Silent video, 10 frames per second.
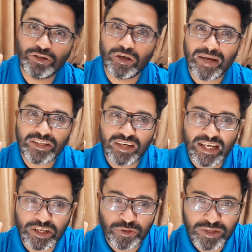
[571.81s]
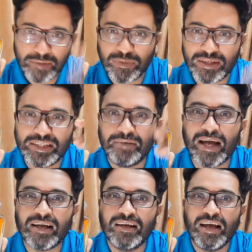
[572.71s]
You know, imagine like you dip a tea
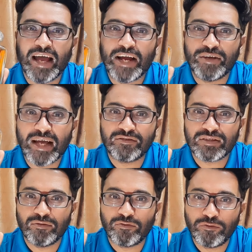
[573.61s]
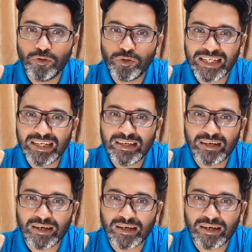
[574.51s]
bag and you have some fruity